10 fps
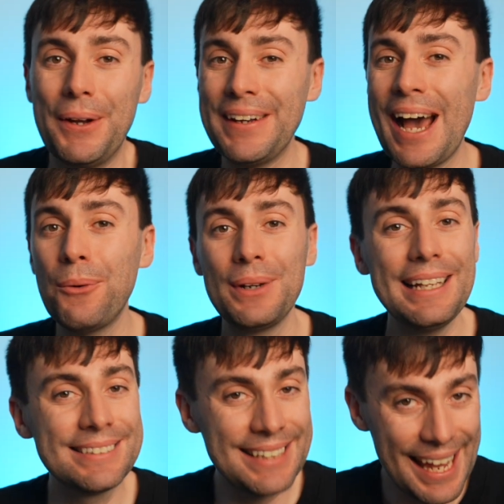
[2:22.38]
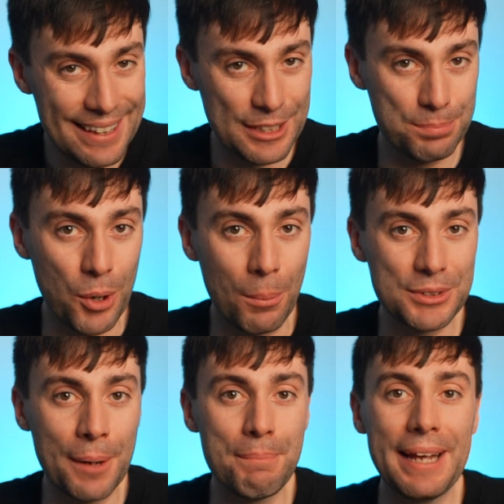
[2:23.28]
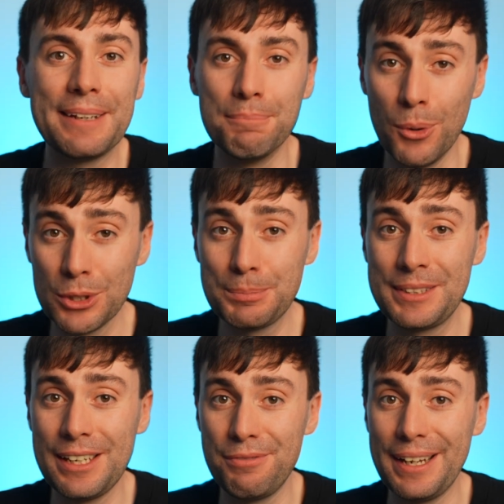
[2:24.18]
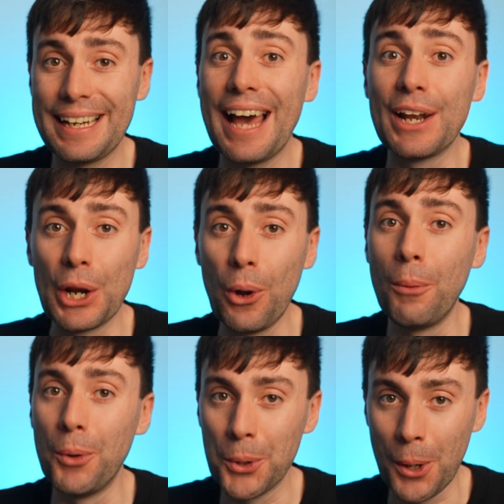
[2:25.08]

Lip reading: But now let's take this prompt and make it more specific and a lot more